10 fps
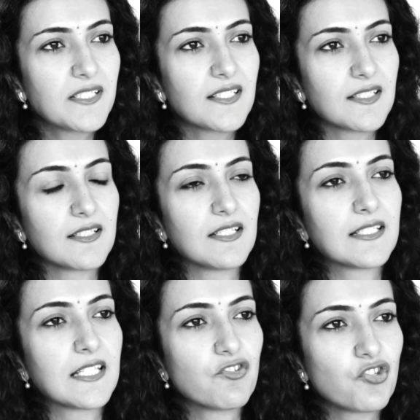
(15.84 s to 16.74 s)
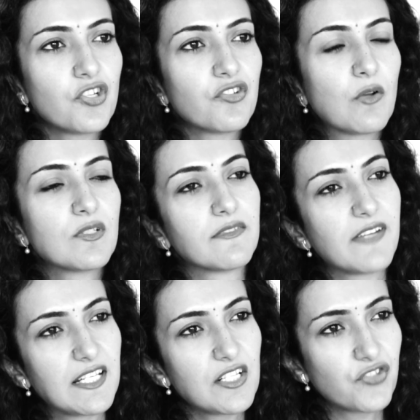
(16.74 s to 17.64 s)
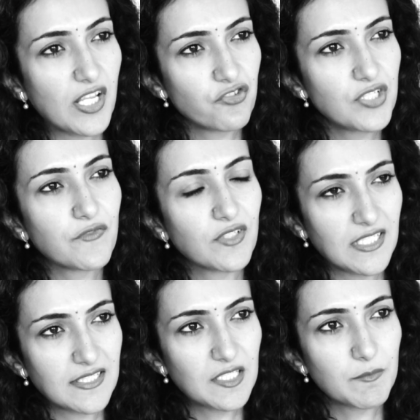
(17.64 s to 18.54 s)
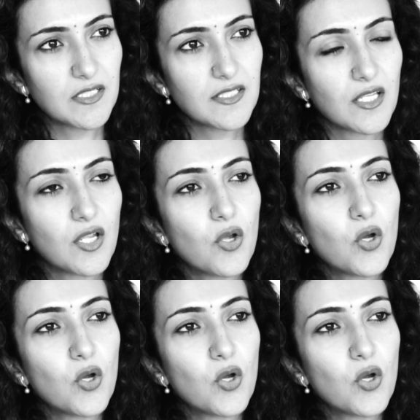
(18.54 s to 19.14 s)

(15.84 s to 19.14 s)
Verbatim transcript: is essentially around defining strategies for customers